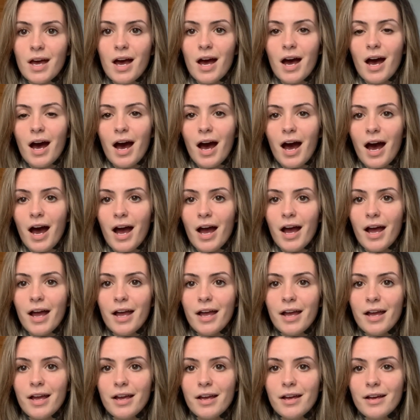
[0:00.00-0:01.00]

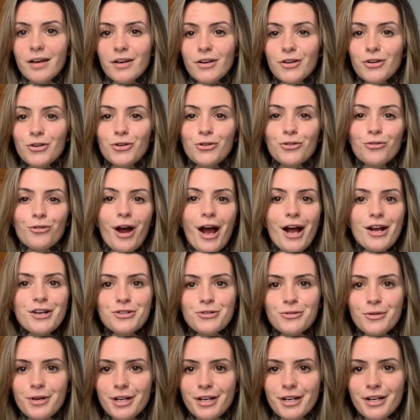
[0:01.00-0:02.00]
I
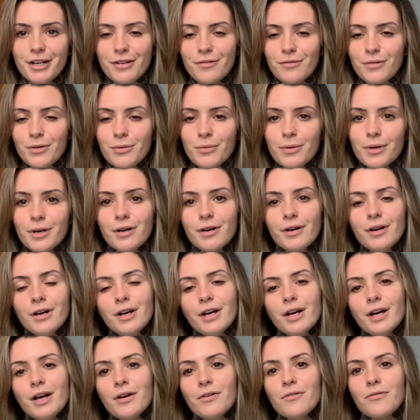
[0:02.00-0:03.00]
graduated, if you will,
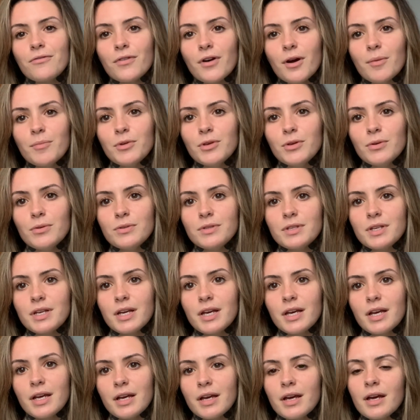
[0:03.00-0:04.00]
from
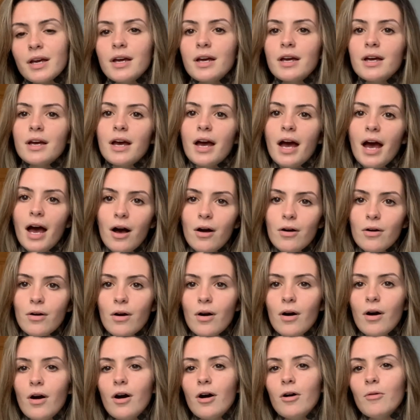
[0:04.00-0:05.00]
using
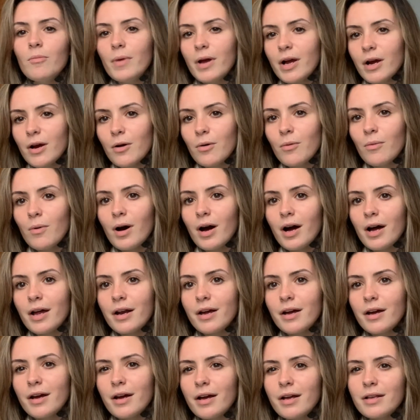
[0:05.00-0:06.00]
alcohol,
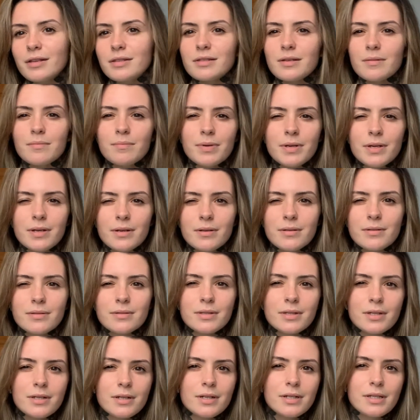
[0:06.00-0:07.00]
marijuana, and some pills
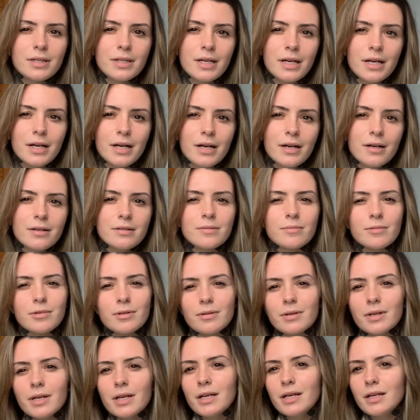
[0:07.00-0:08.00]
here and there, some
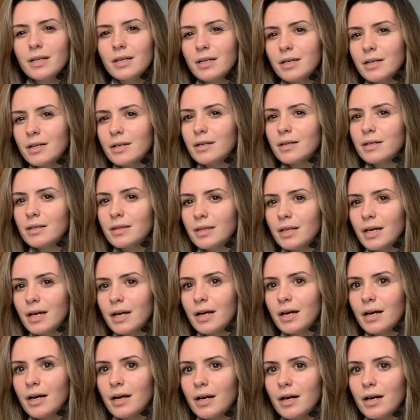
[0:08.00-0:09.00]
cocaine here and
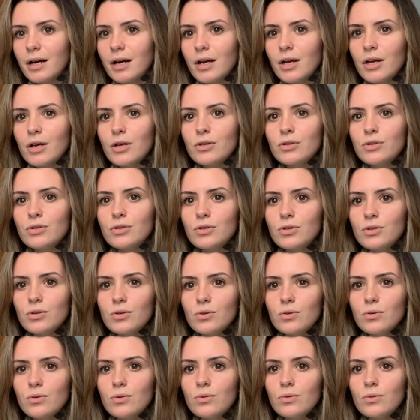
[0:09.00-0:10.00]
there,
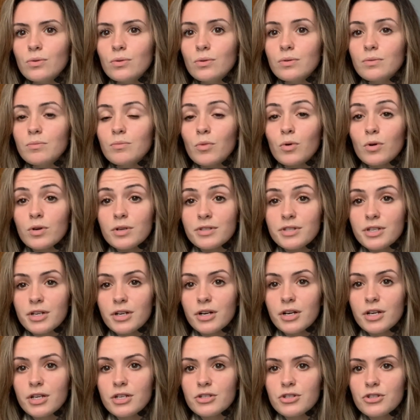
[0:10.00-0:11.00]
to more
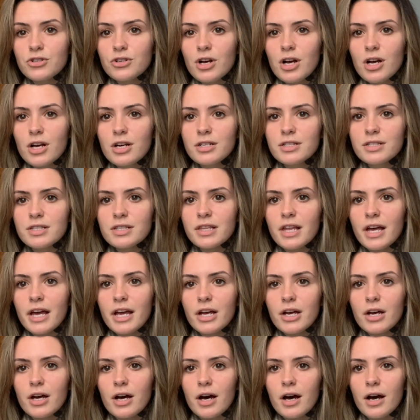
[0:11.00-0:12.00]
serious drugs
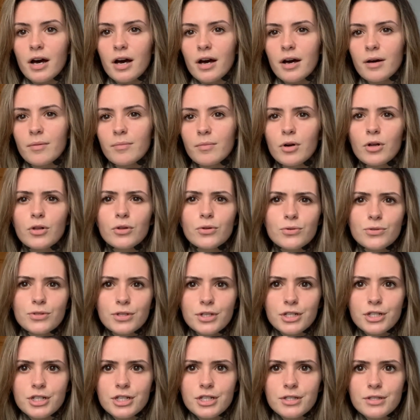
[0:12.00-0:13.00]
like
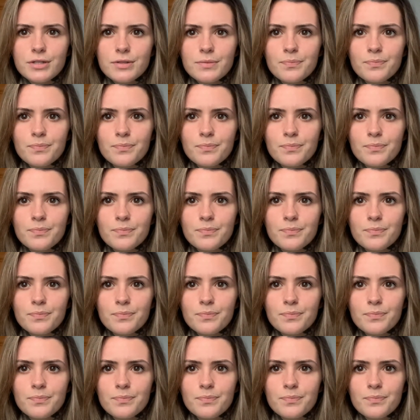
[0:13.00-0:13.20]
hallucinogens.